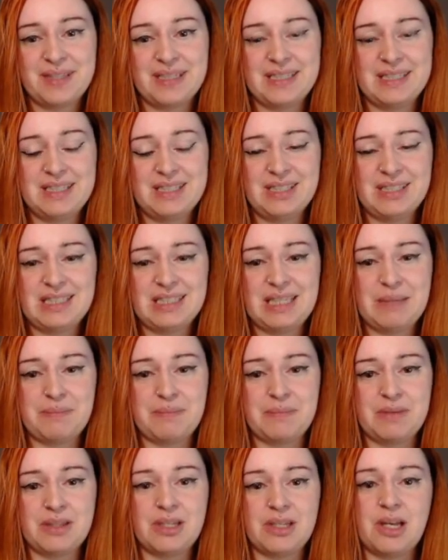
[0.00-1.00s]
just keep
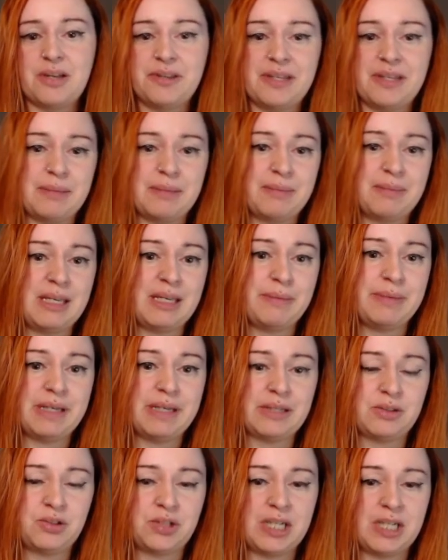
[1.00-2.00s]
nothing maybe
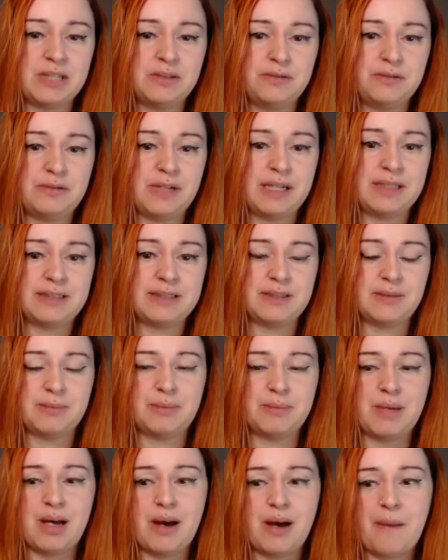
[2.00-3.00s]
and try to find
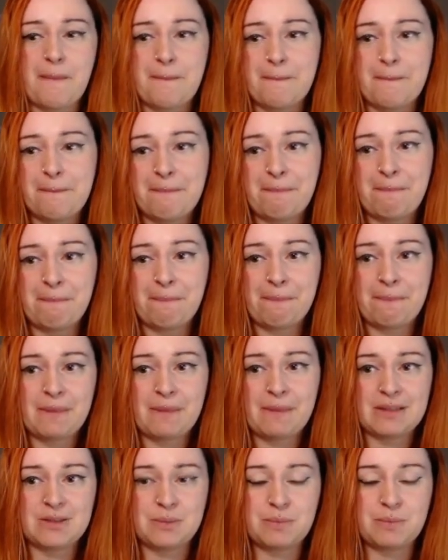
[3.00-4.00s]
some
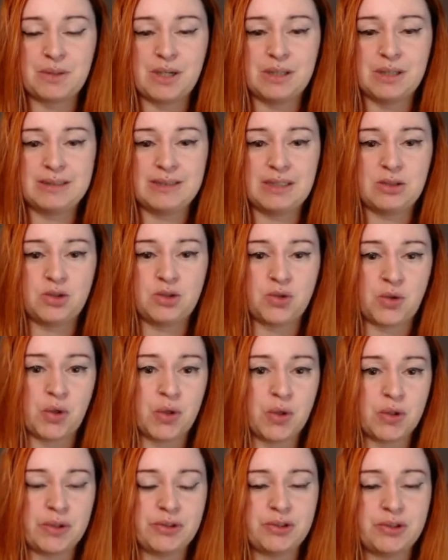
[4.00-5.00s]
cards that
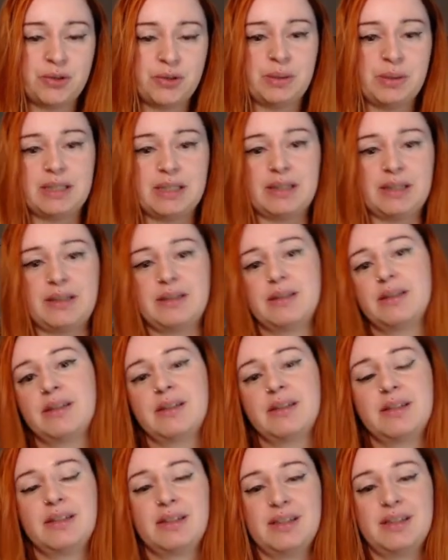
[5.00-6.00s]
draw so we can
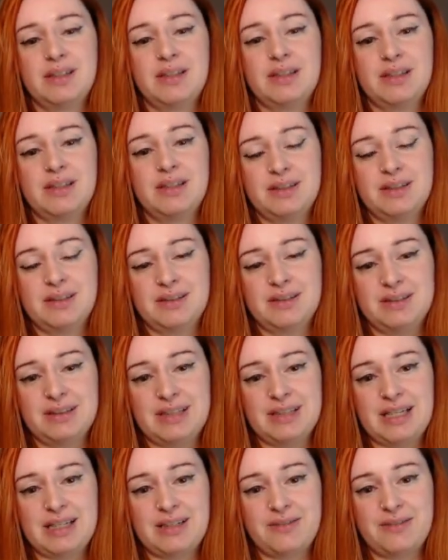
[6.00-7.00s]

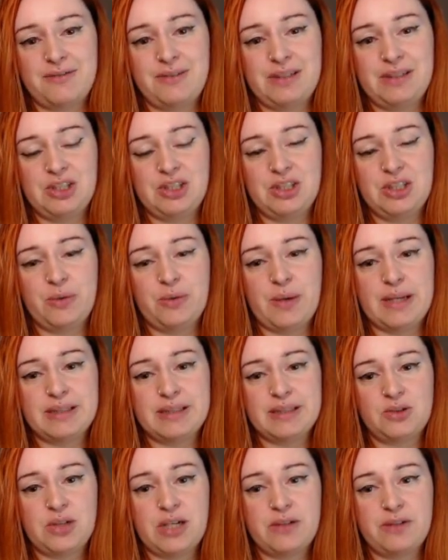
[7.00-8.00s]
like finish the
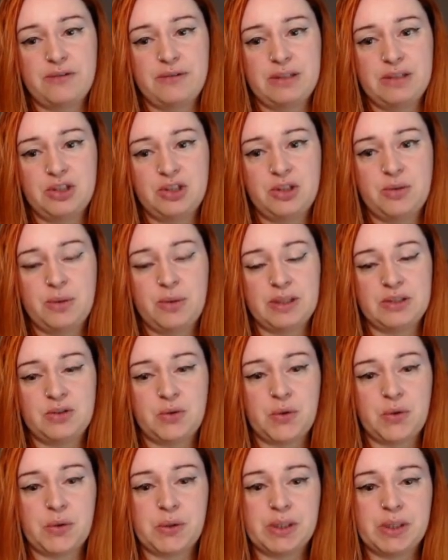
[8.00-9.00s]
quest. Try to finish the quest
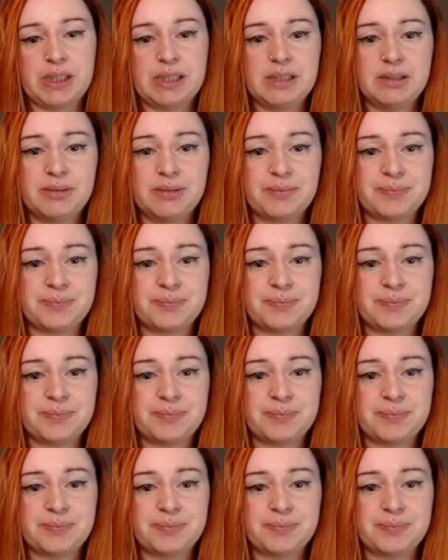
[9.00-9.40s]
early.